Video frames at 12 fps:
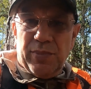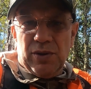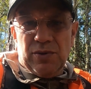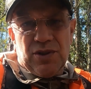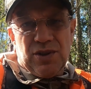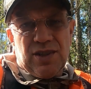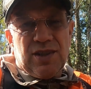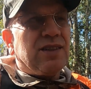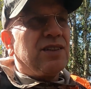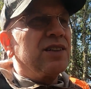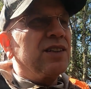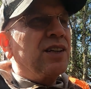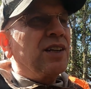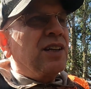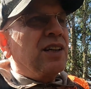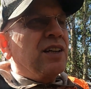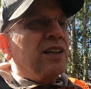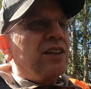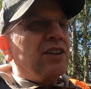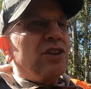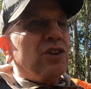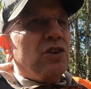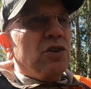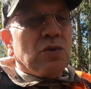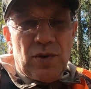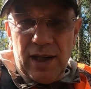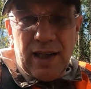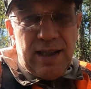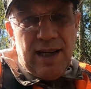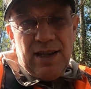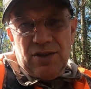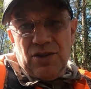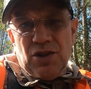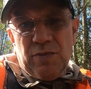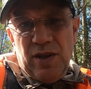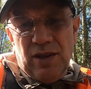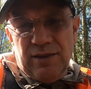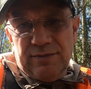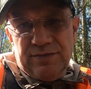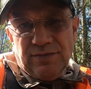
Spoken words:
boats, you'll recognize the smell.